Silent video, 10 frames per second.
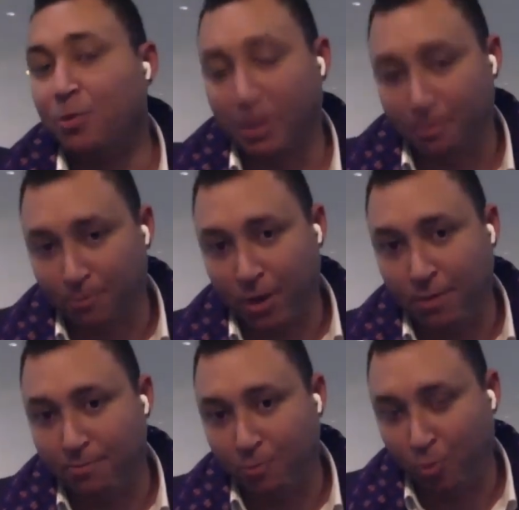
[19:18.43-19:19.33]
when, the,
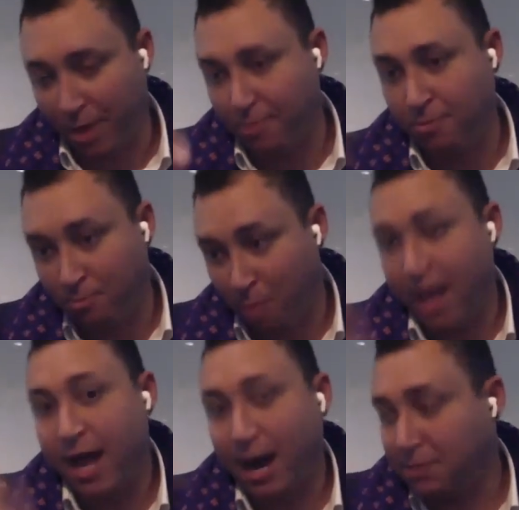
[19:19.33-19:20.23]
when, when my
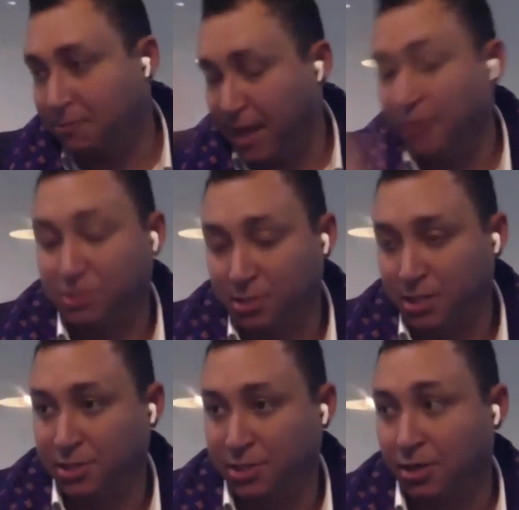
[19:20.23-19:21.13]
house value is,
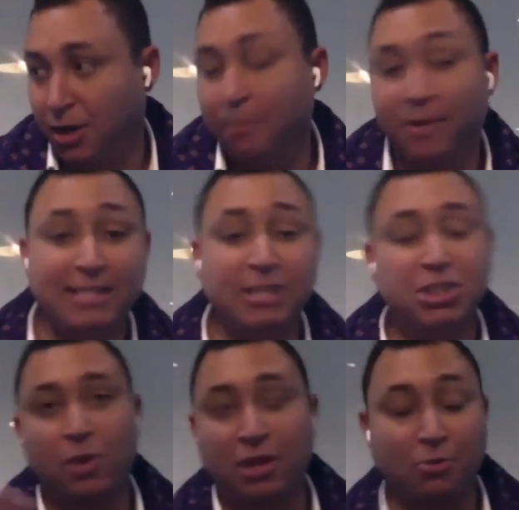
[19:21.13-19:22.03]
is going to go up. But that's actually
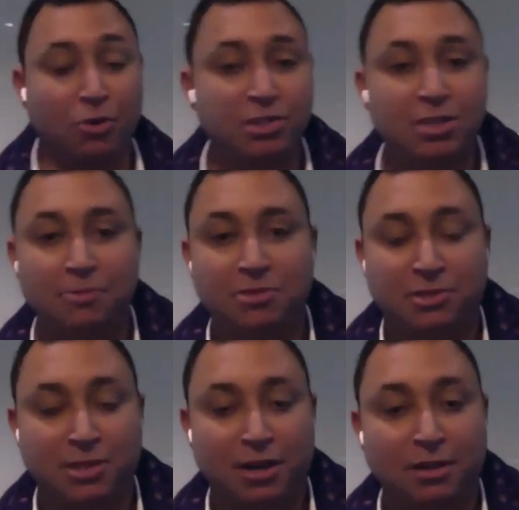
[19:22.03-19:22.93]
one of the worst times to
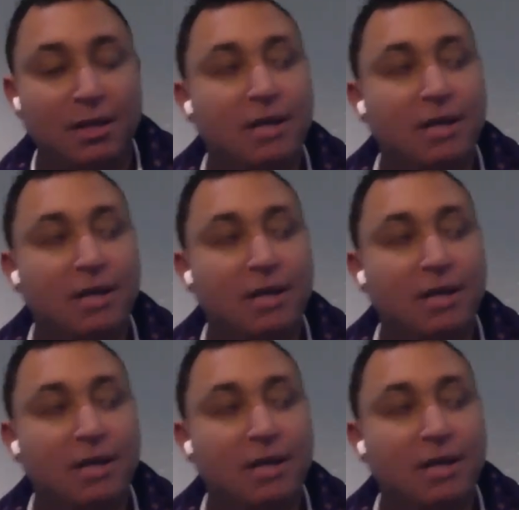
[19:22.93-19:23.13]
sell.